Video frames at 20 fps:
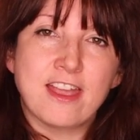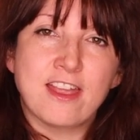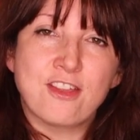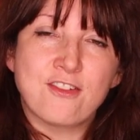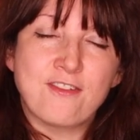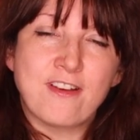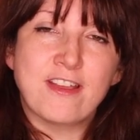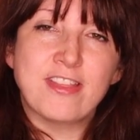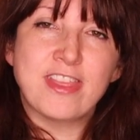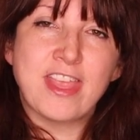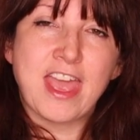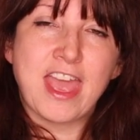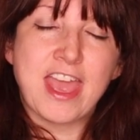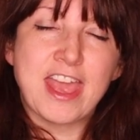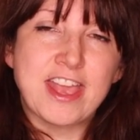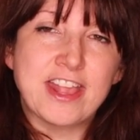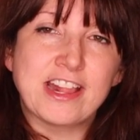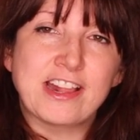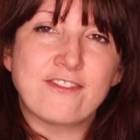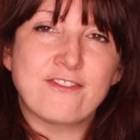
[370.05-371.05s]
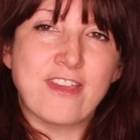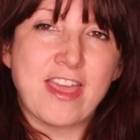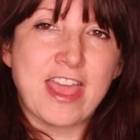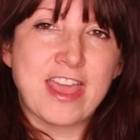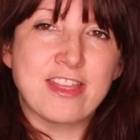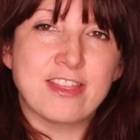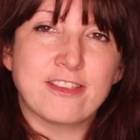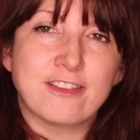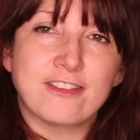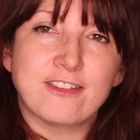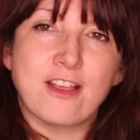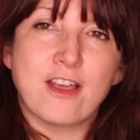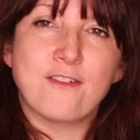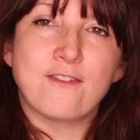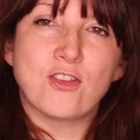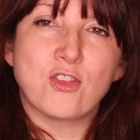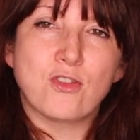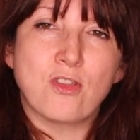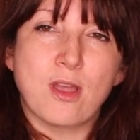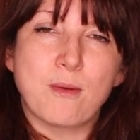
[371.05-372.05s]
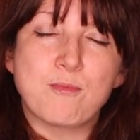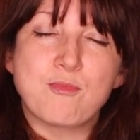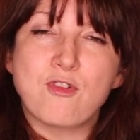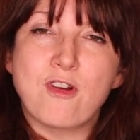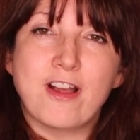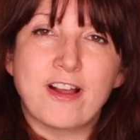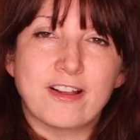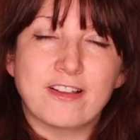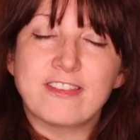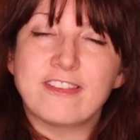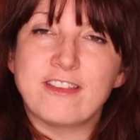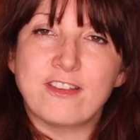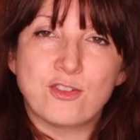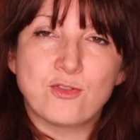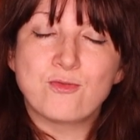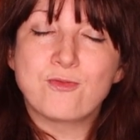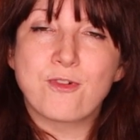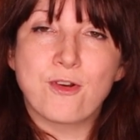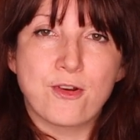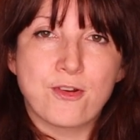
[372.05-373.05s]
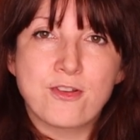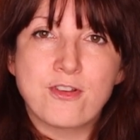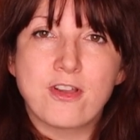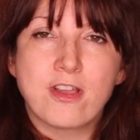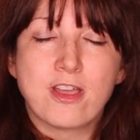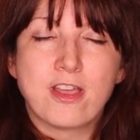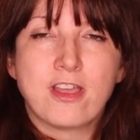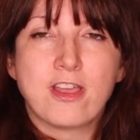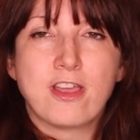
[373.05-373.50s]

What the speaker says: and around the age of 8 there's sort of a practice run